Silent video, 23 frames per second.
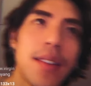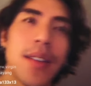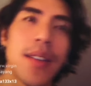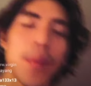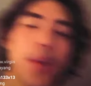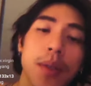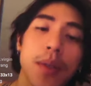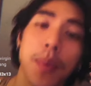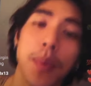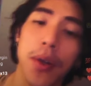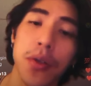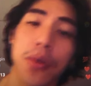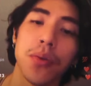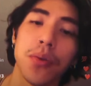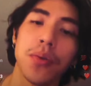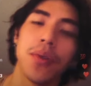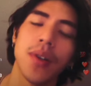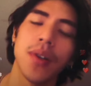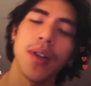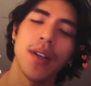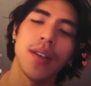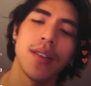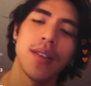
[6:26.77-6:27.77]
something
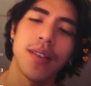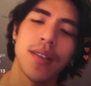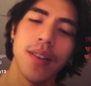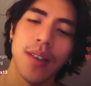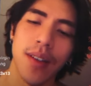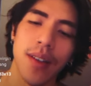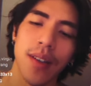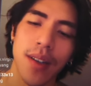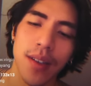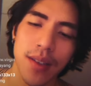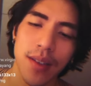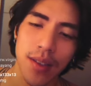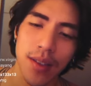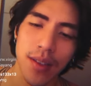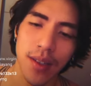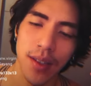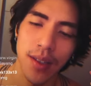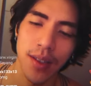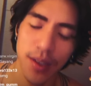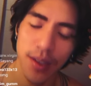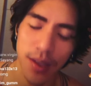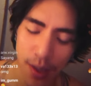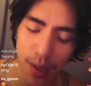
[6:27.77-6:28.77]
special. It's
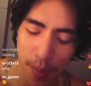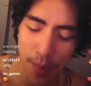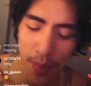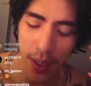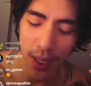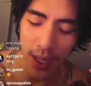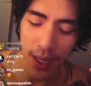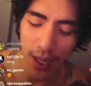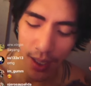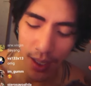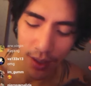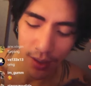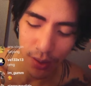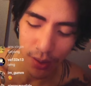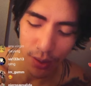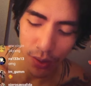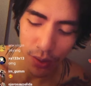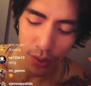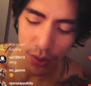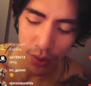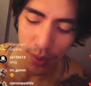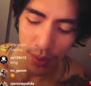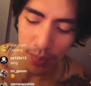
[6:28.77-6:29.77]
the beginning
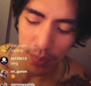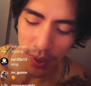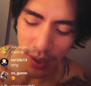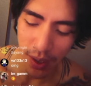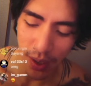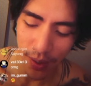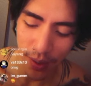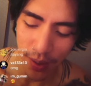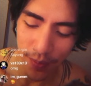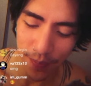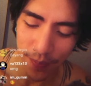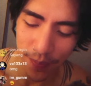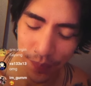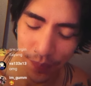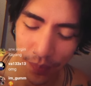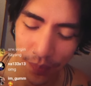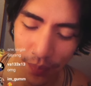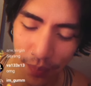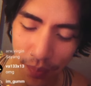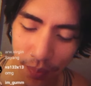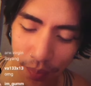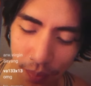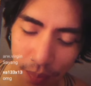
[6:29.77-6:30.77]
to something
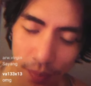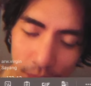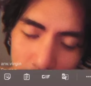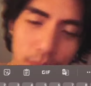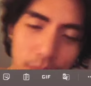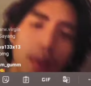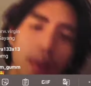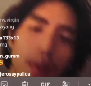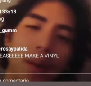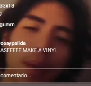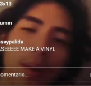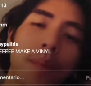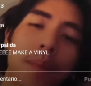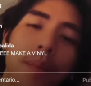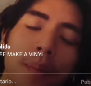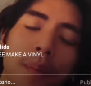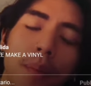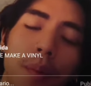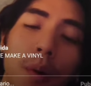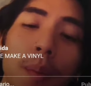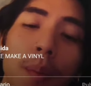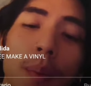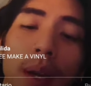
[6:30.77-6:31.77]

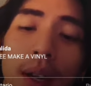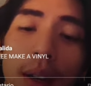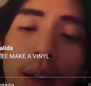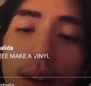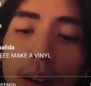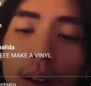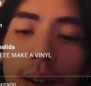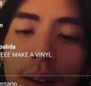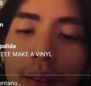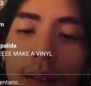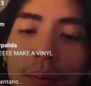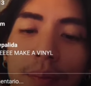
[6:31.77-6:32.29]
more big.